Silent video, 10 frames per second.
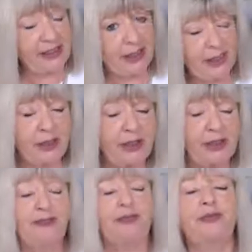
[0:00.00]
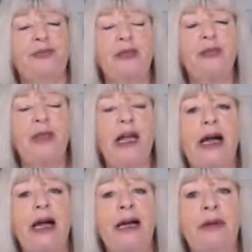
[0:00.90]
old.
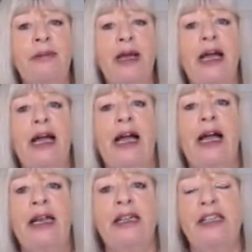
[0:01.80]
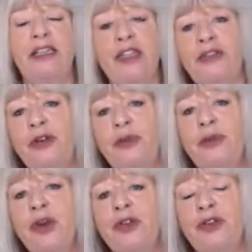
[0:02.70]
And it's in different
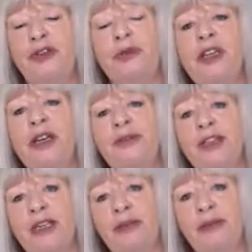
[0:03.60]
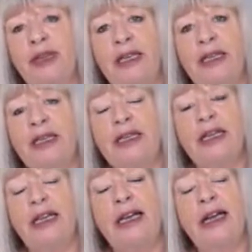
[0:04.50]
modules. What I've done with it,
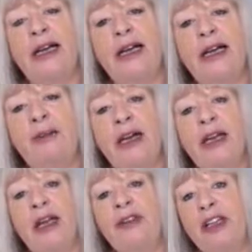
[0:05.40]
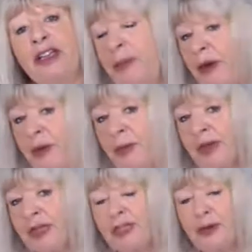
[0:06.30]
and I've
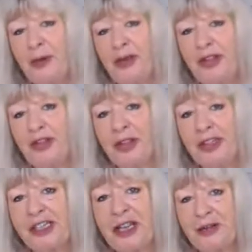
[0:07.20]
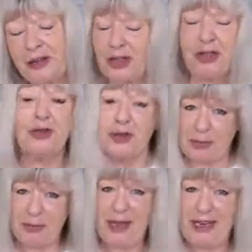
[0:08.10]
experimented with Sarah's
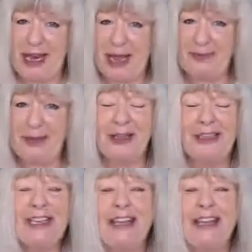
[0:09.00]
children, my neighbour,